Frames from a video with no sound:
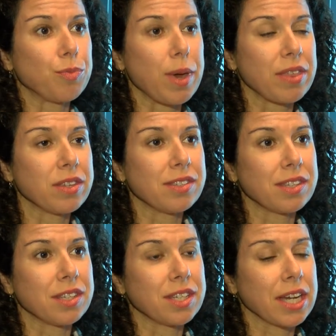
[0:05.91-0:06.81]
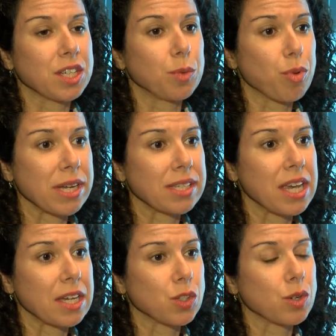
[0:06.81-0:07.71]
methods at detecting breast
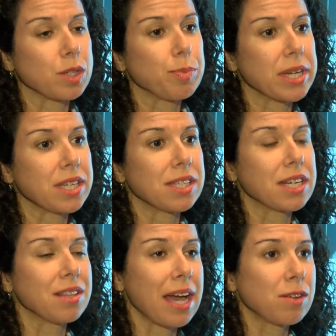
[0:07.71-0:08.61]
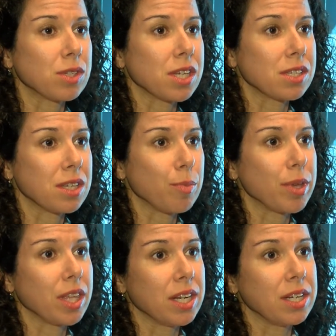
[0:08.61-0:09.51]
cancer is because it allows us the
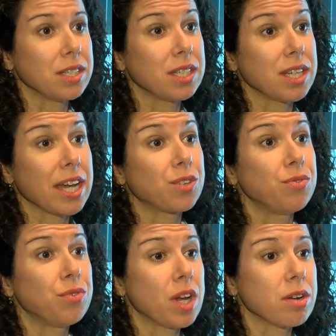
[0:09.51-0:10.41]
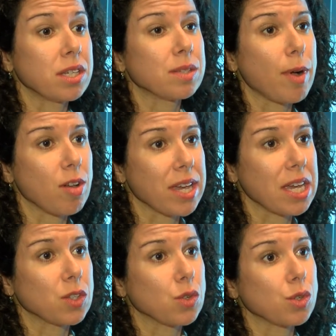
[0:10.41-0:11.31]
ability to detect very small
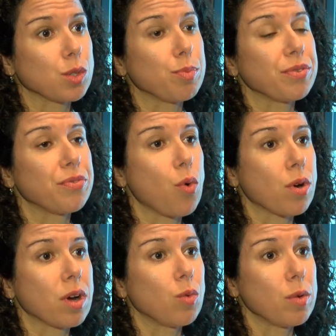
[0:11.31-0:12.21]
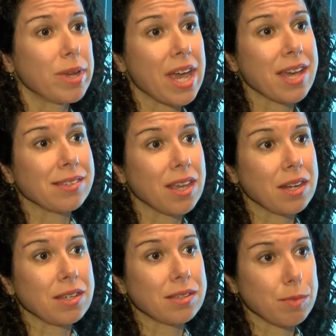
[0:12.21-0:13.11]
cancers before a woman has
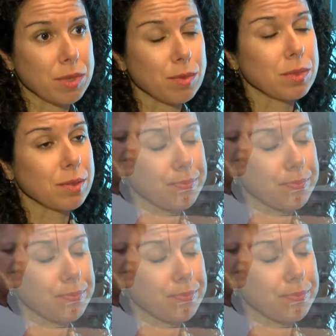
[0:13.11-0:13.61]
any symptoms.